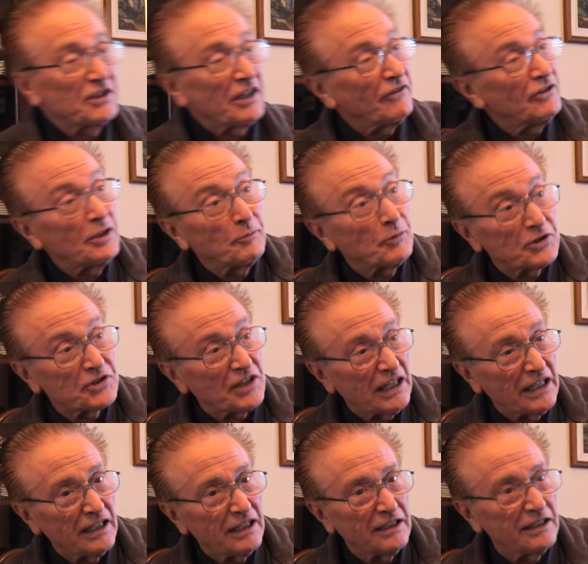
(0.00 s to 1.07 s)

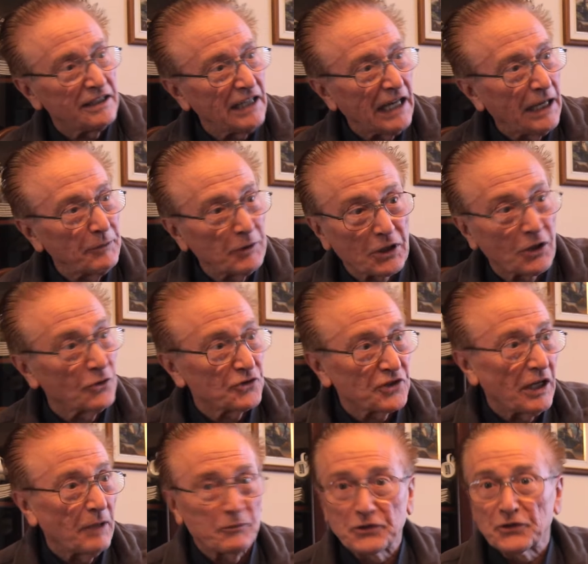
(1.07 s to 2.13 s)
70% of the time it goes up.